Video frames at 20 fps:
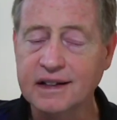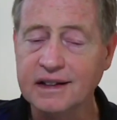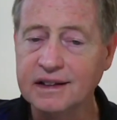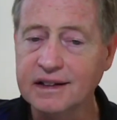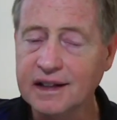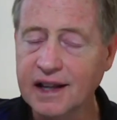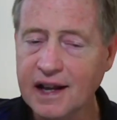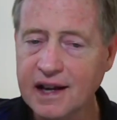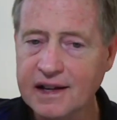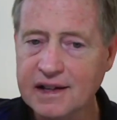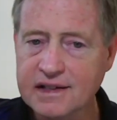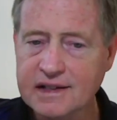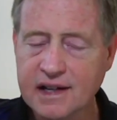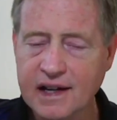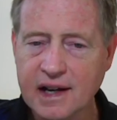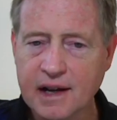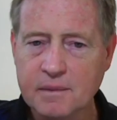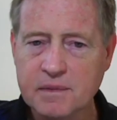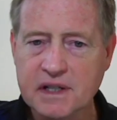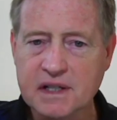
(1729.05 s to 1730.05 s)
A lot of
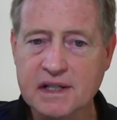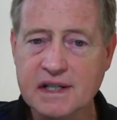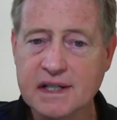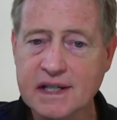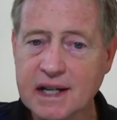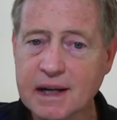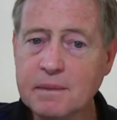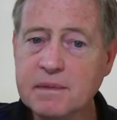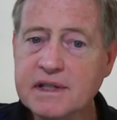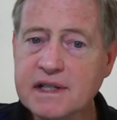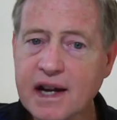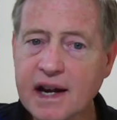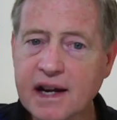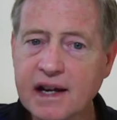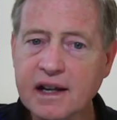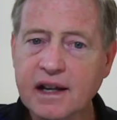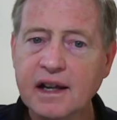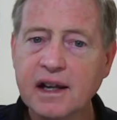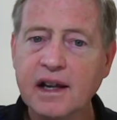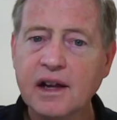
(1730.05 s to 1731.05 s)
times, it seems
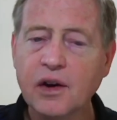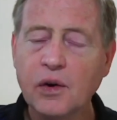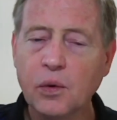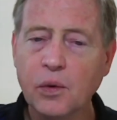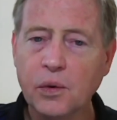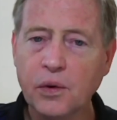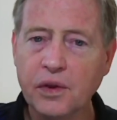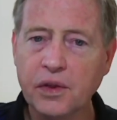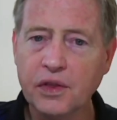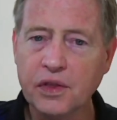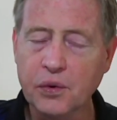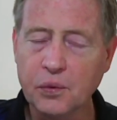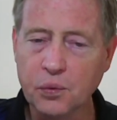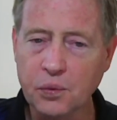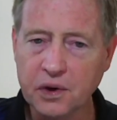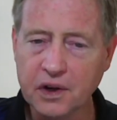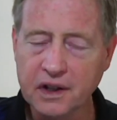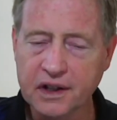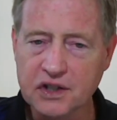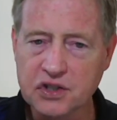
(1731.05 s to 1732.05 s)
like the
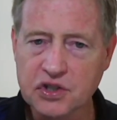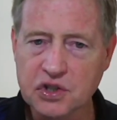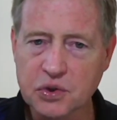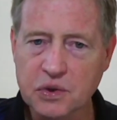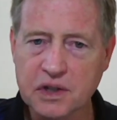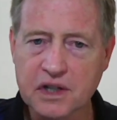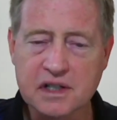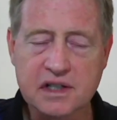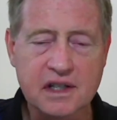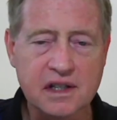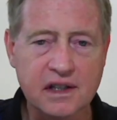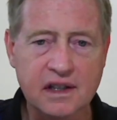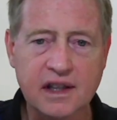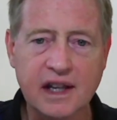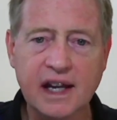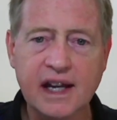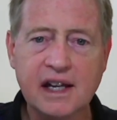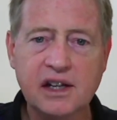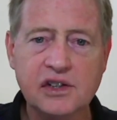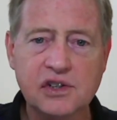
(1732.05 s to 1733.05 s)
real issue is
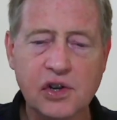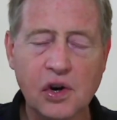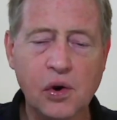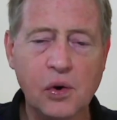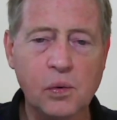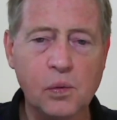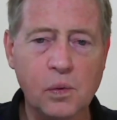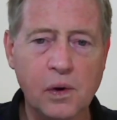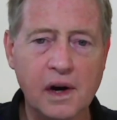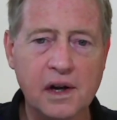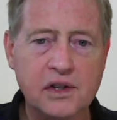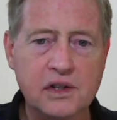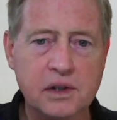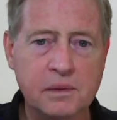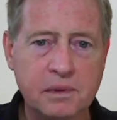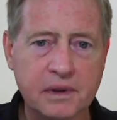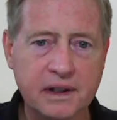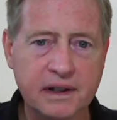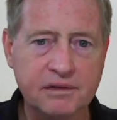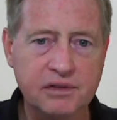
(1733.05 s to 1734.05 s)
they don't want to
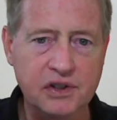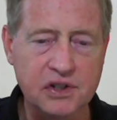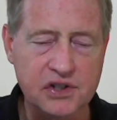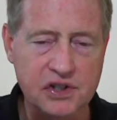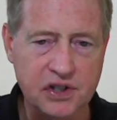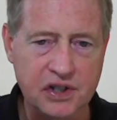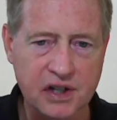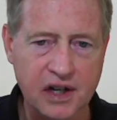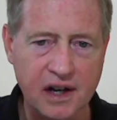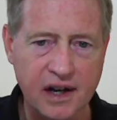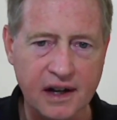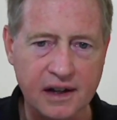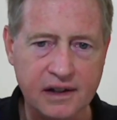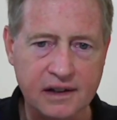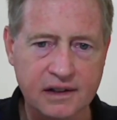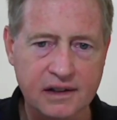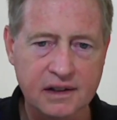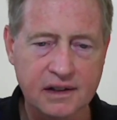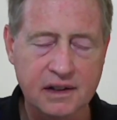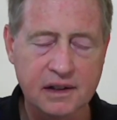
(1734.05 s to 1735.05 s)
believe there's a God,
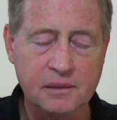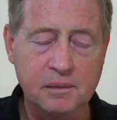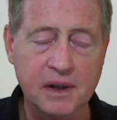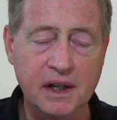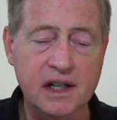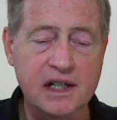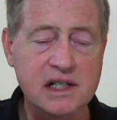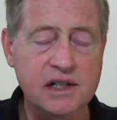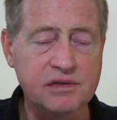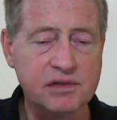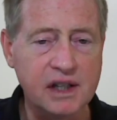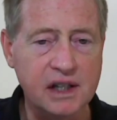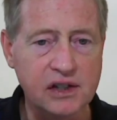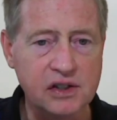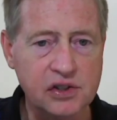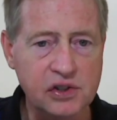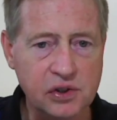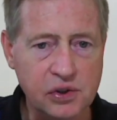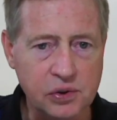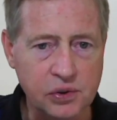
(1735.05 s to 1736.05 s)
because if they
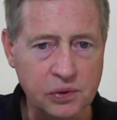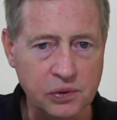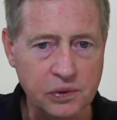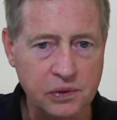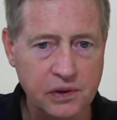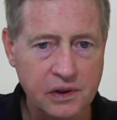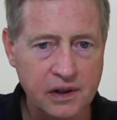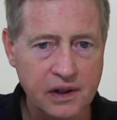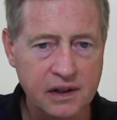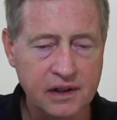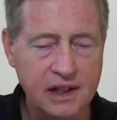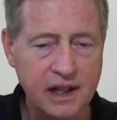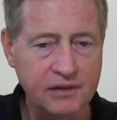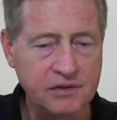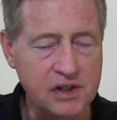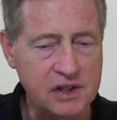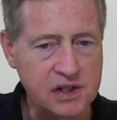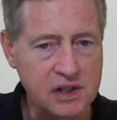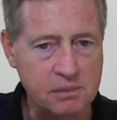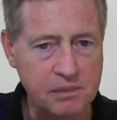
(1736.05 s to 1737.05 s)
do, they have
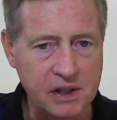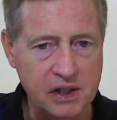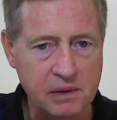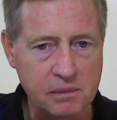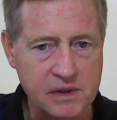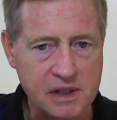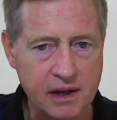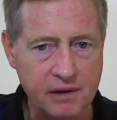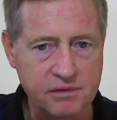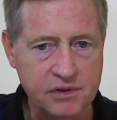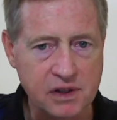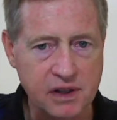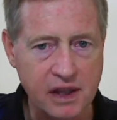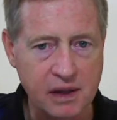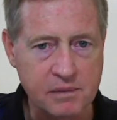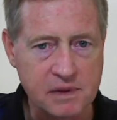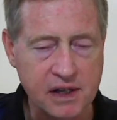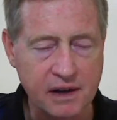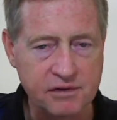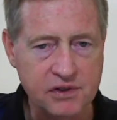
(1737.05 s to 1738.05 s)
to submit himself,
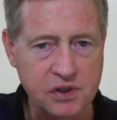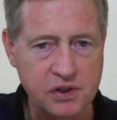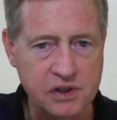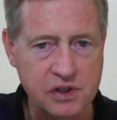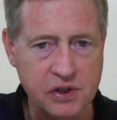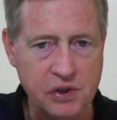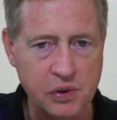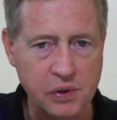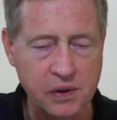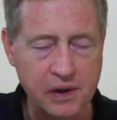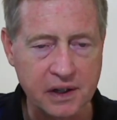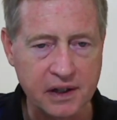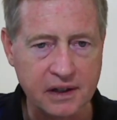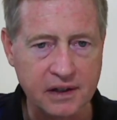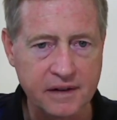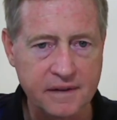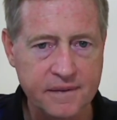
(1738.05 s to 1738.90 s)
themselves to his authority.